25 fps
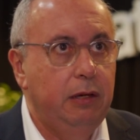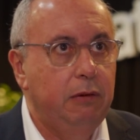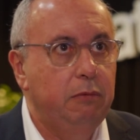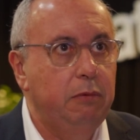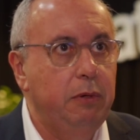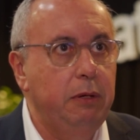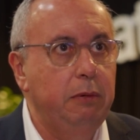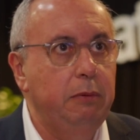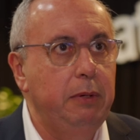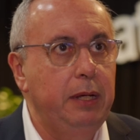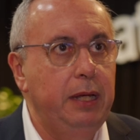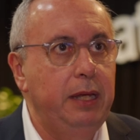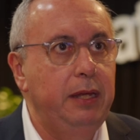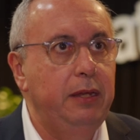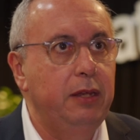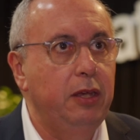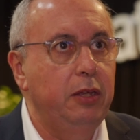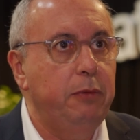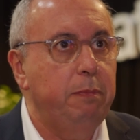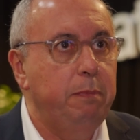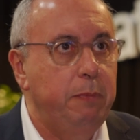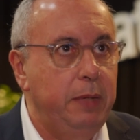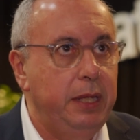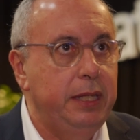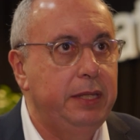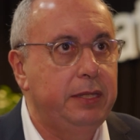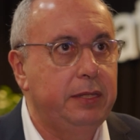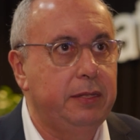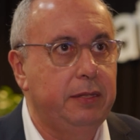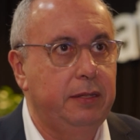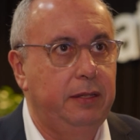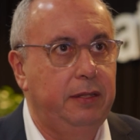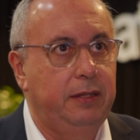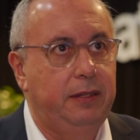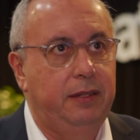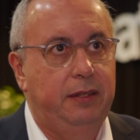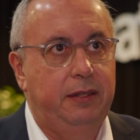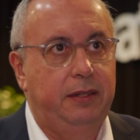We will not meet
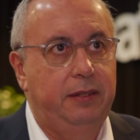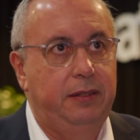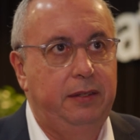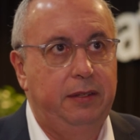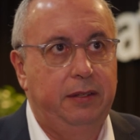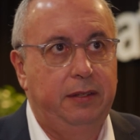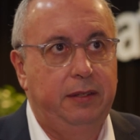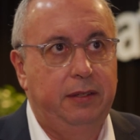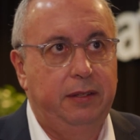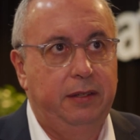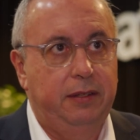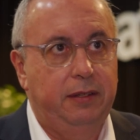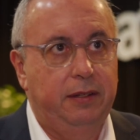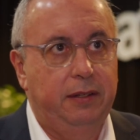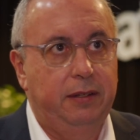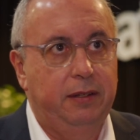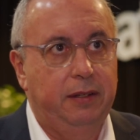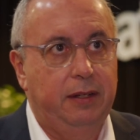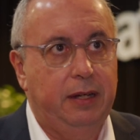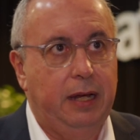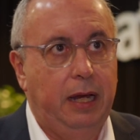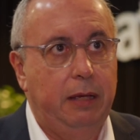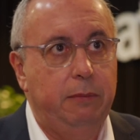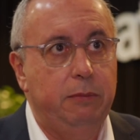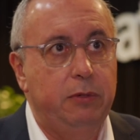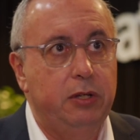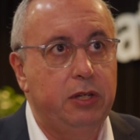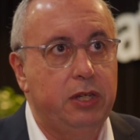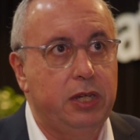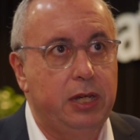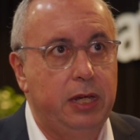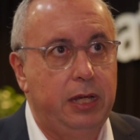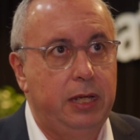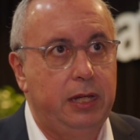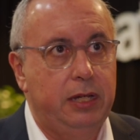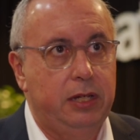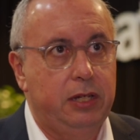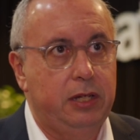the climate
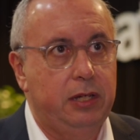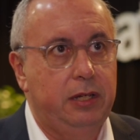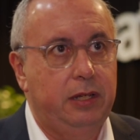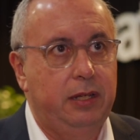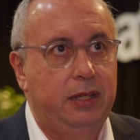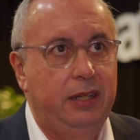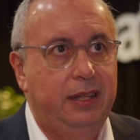change